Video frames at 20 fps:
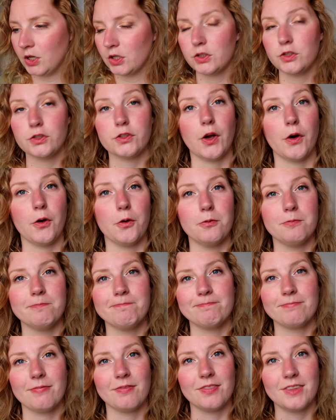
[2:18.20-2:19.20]
So
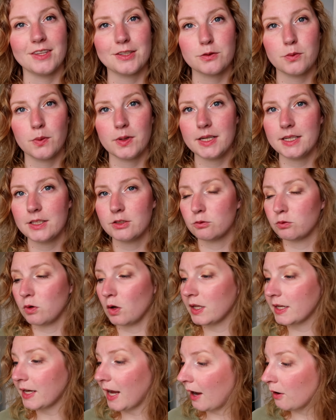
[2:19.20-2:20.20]
this one is
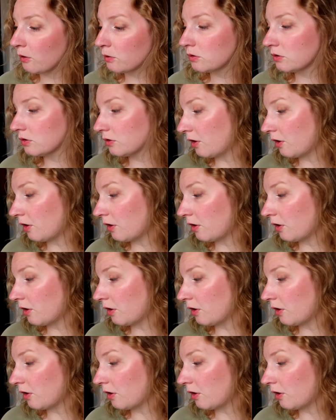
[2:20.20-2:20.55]
rolling out,